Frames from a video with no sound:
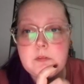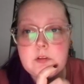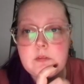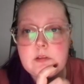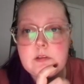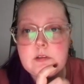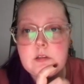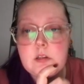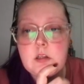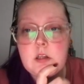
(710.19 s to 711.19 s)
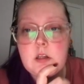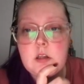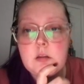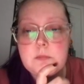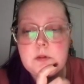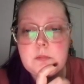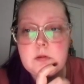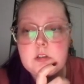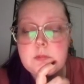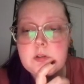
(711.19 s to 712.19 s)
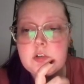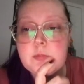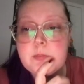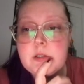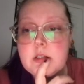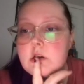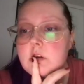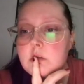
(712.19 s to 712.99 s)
So this, let me go back to my groups.